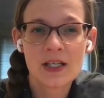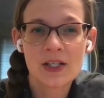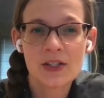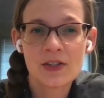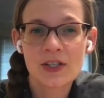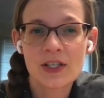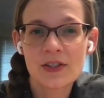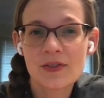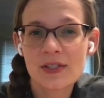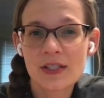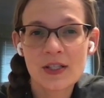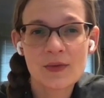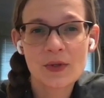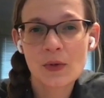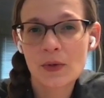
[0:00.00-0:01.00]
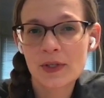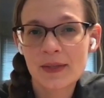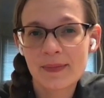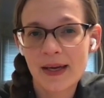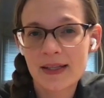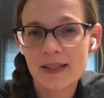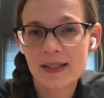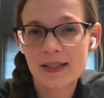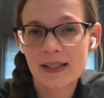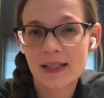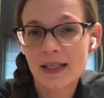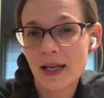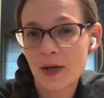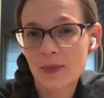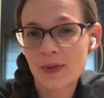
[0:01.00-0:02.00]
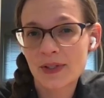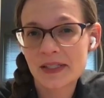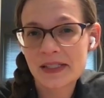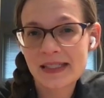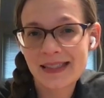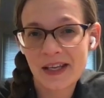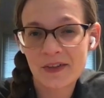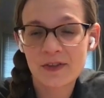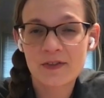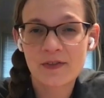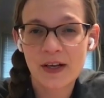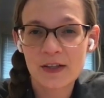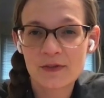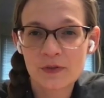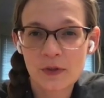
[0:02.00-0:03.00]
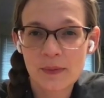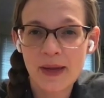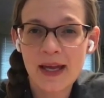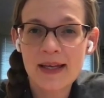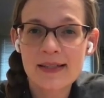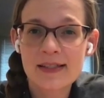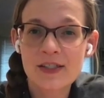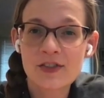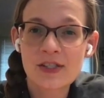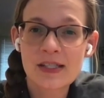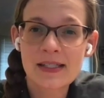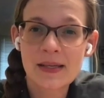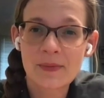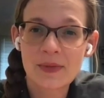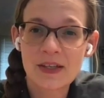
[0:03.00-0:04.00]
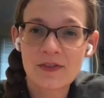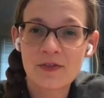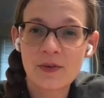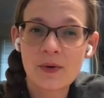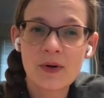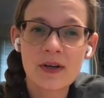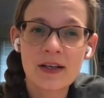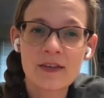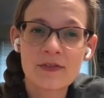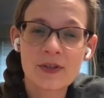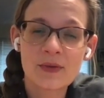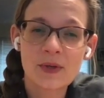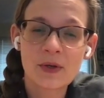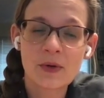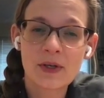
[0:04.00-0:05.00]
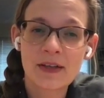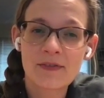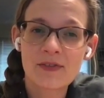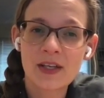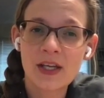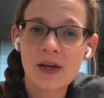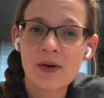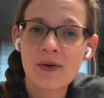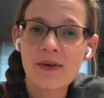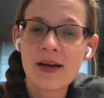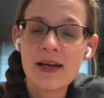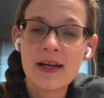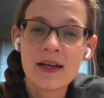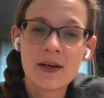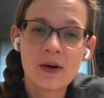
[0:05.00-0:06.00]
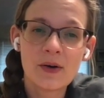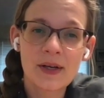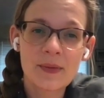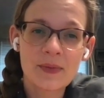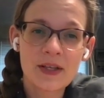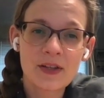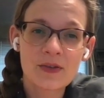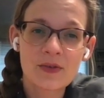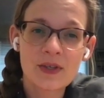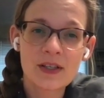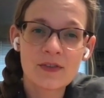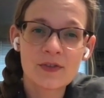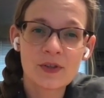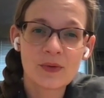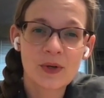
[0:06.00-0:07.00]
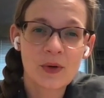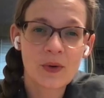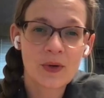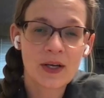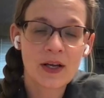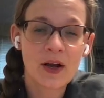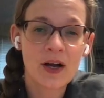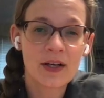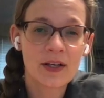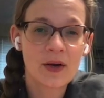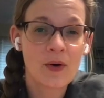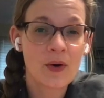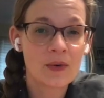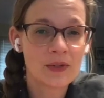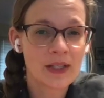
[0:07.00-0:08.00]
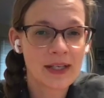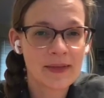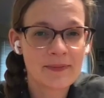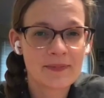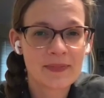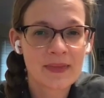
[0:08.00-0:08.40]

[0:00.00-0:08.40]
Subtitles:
You can use any recording method that can output a standard file format, such as MP4 if you're recording video, or MP3 if you're recording audio only.